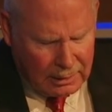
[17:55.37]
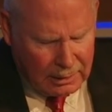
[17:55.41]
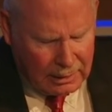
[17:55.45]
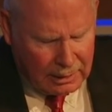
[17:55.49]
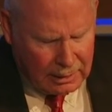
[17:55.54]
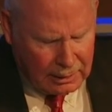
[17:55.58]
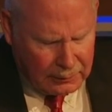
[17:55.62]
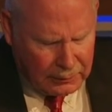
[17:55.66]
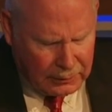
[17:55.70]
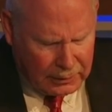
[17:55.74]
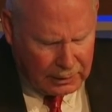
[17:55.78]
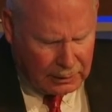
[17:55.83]

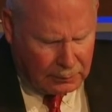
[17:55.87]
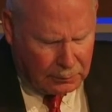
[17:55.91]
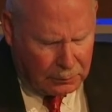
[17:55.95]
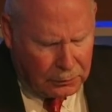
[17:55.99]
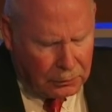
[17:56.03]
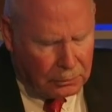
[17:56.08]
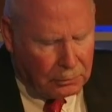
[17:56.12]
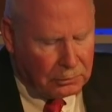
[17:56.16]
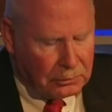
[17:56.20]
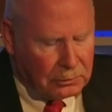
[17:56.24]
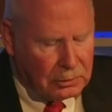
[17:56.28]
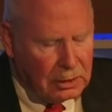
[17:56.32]
and then
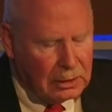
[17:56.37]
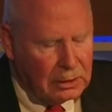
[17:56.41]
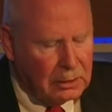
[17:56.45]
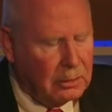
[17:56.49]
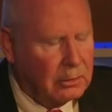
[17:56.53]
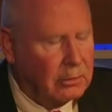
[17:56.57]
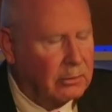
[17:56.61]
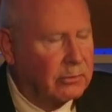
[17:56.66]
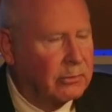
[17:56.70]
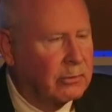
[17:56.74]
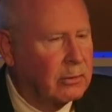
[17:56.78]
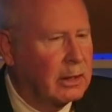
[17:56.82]
13
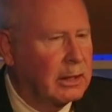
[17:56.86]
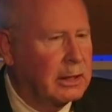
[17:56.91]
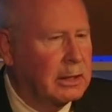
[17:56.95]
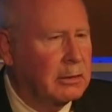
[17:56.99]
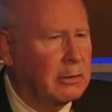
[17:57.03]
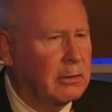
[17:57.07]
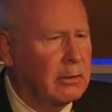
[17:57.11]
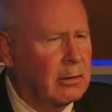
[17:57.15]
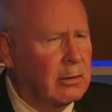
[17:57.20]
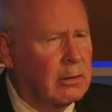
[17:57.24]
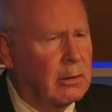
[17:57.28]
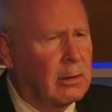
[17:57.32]
years
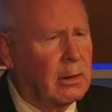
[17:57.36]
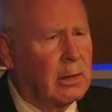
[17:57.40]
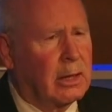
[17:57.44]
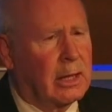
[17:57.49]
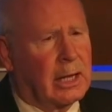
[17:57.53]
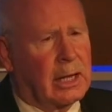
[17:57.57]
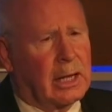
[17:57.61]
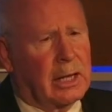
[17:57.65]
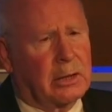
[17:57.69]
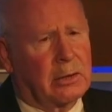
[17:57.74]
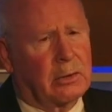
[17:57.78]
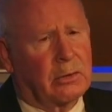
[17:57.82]
later, all
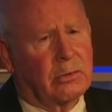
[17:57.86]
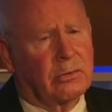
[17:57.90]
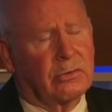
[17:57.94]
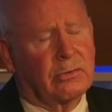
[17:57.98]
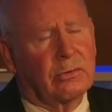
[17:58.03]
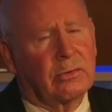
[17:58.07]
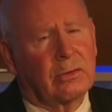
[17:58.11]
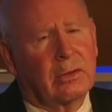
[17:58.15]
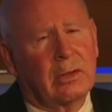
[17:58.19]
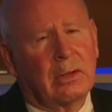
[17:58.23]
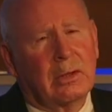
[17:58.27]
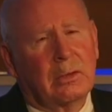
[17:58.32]

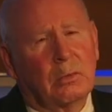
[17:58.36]
autos.